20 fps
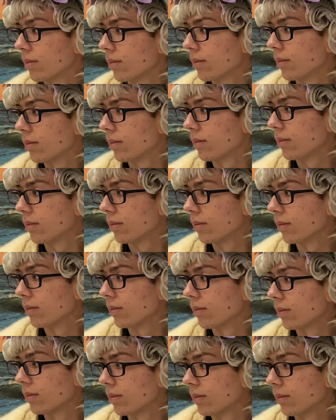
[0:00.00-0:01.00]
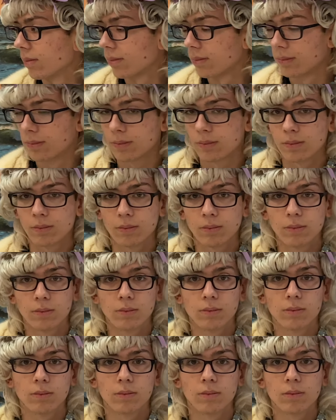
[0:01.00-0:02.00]

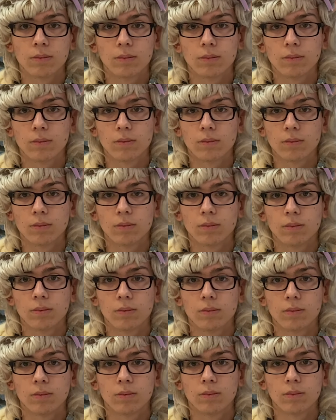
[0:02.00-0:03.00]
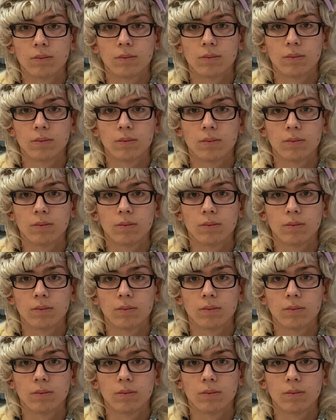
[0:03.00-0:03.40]
(silent)